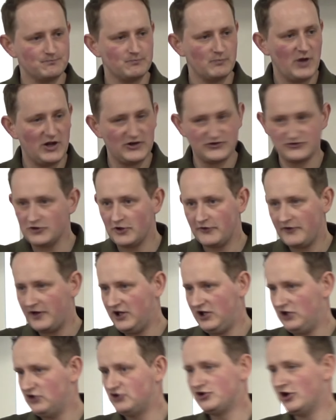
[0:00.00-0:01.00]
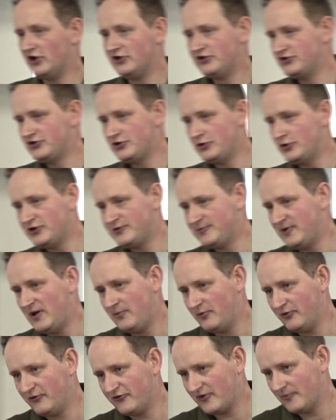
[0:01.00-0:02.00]
It's not that he just chose
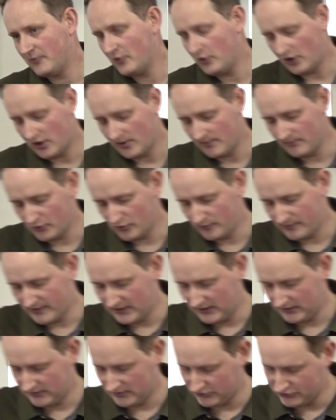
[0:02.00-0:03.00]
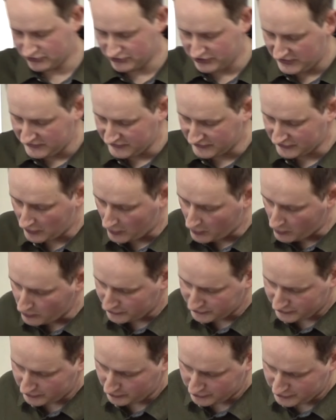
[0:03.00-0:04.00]
people from humble backgrounds. Jesus
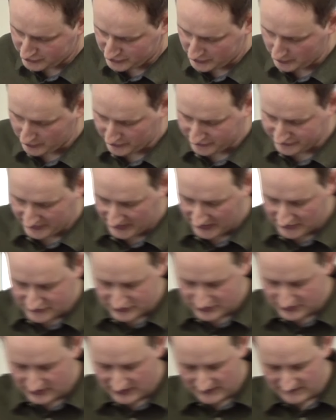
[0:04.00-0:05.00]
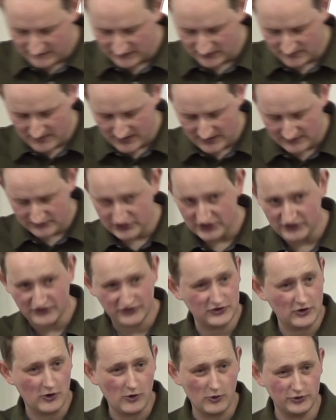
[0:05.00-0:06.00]
also chose educated men.
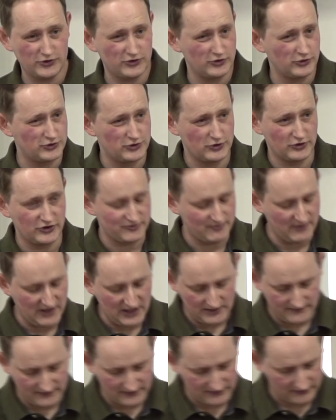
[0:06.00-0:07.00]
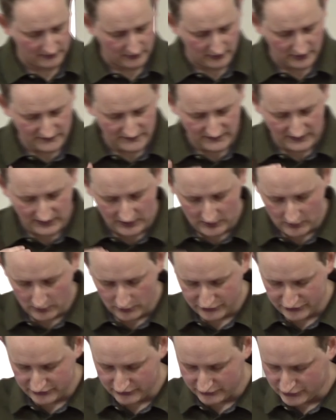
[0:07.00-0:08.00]
Jesus also chose men of authority. He
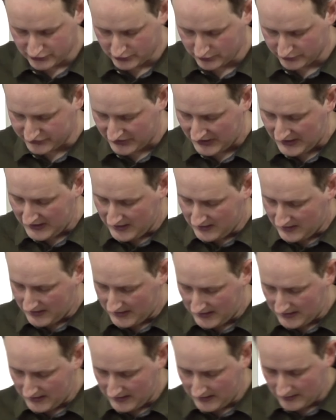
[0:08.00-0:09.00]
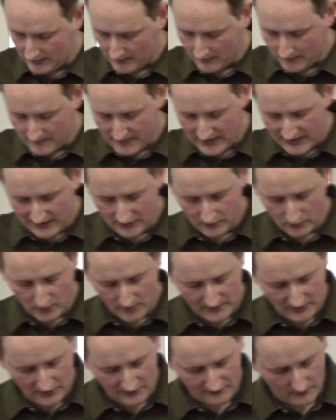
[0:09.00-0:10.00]
also chose uh, men and
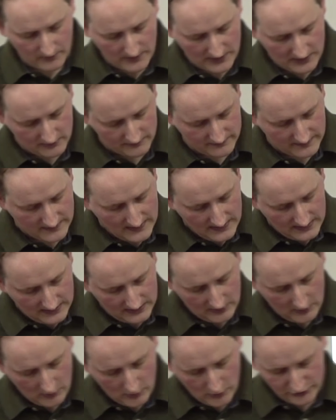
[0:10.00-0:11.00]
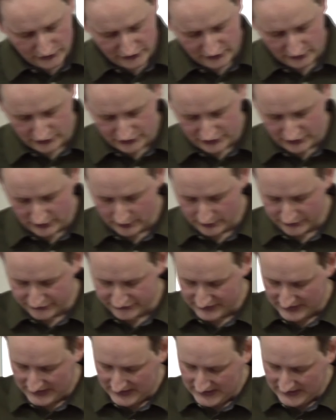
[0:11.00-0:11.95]
women of wealth. He also chose